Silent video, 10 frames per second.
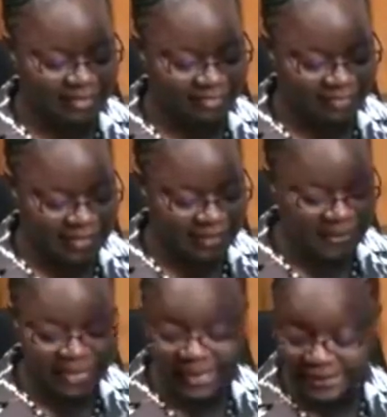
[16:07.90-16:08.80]
The
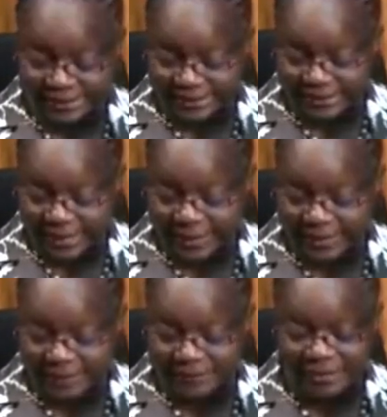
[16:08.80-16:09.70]
theme is
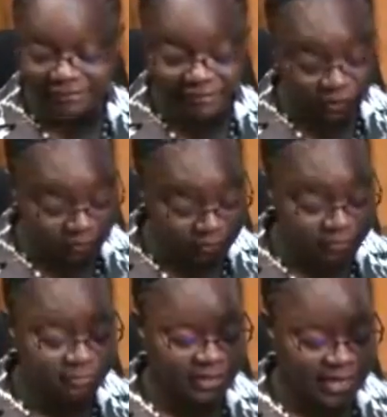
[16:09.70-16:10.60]
give
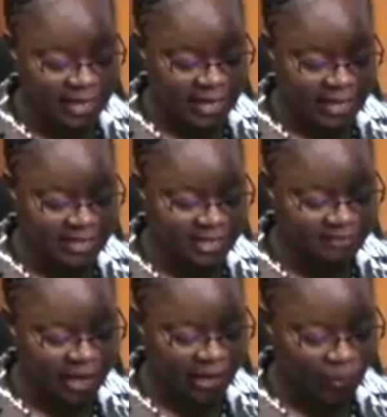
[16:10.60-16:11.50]
love,
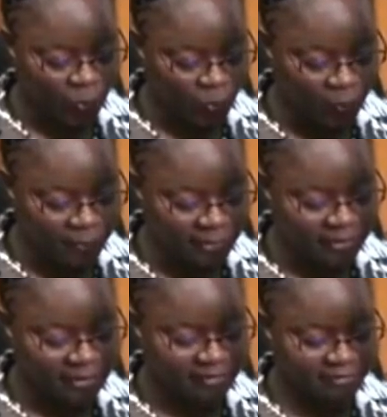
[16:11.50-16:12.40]
inspire hope,
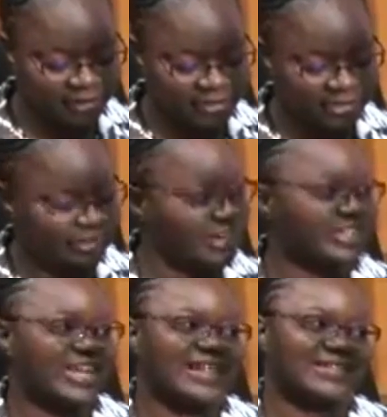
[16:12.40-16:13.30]
foster a
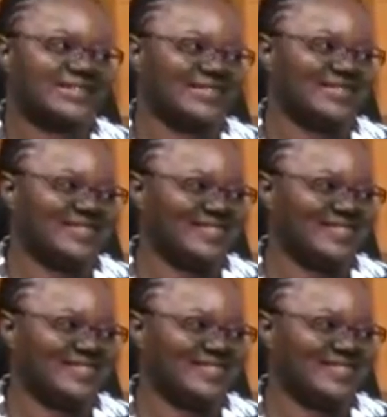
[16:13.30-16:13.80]
child.